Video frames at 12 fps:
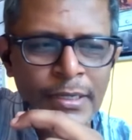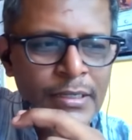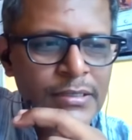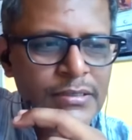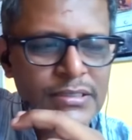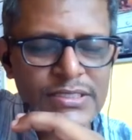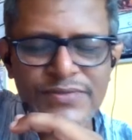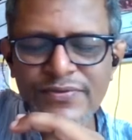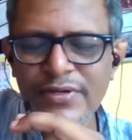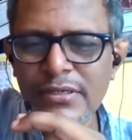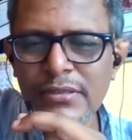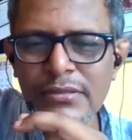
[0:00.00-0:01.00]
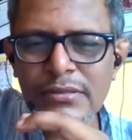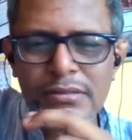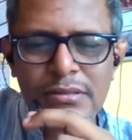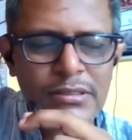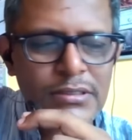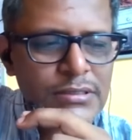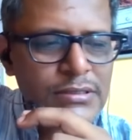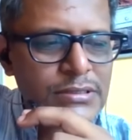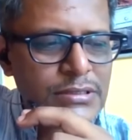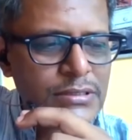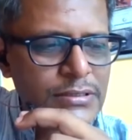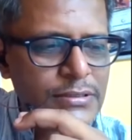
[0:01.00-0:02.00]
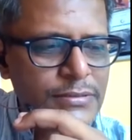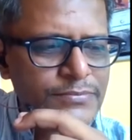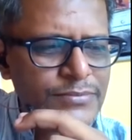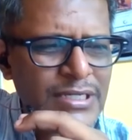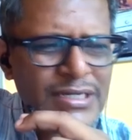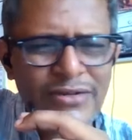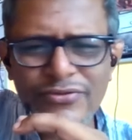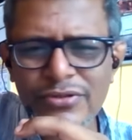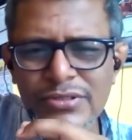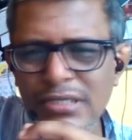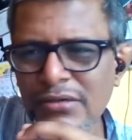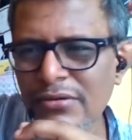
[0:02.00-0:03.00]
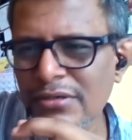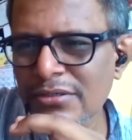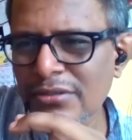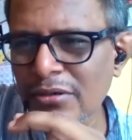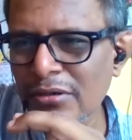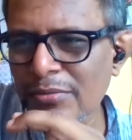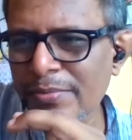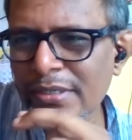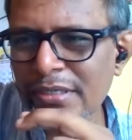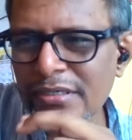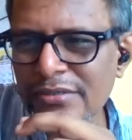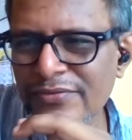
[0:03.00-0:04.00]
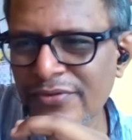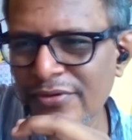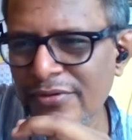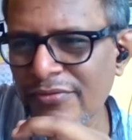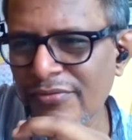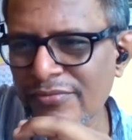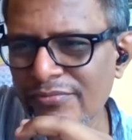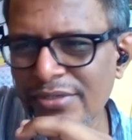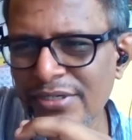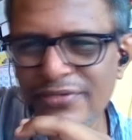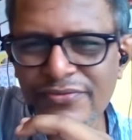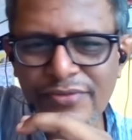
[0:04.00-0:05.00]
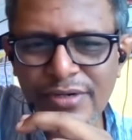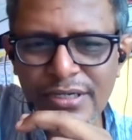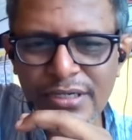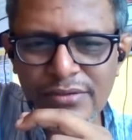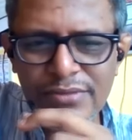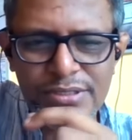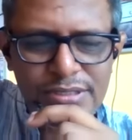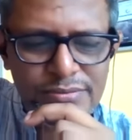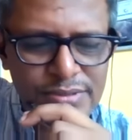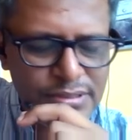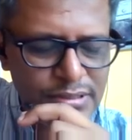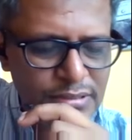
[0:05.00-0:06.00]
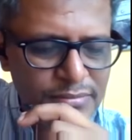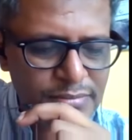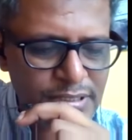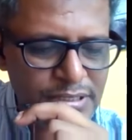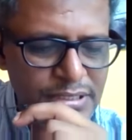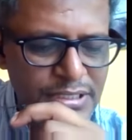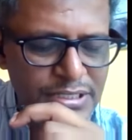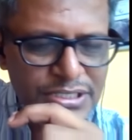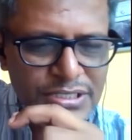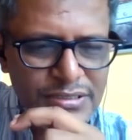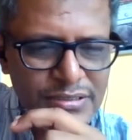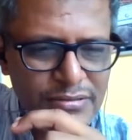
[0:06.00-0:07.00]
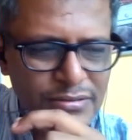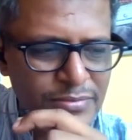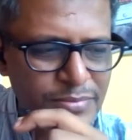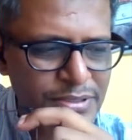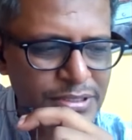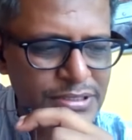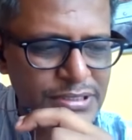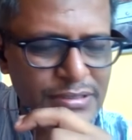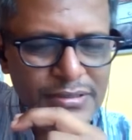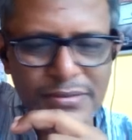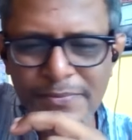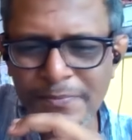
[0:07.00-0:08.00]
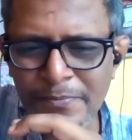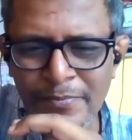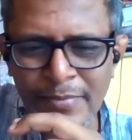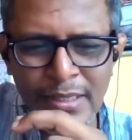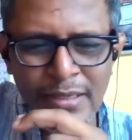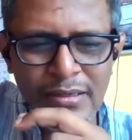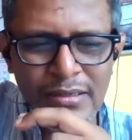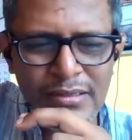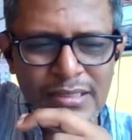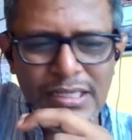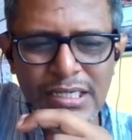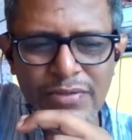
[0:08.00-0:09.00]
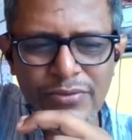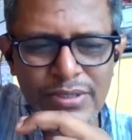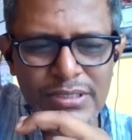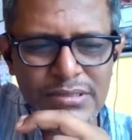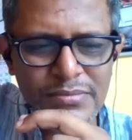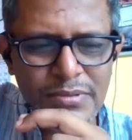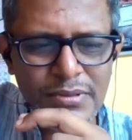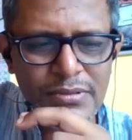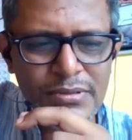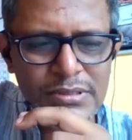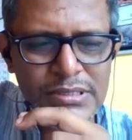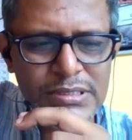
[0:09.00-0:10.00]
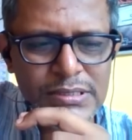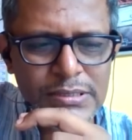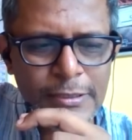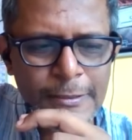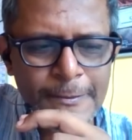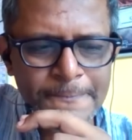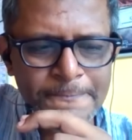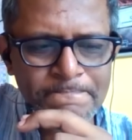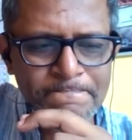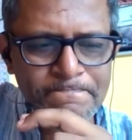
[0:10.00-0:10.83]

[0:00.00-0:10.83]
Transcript: it was fun. So then, of course, I got into corporate for a brief while. I was with a multinational corporation. Then I quit because um,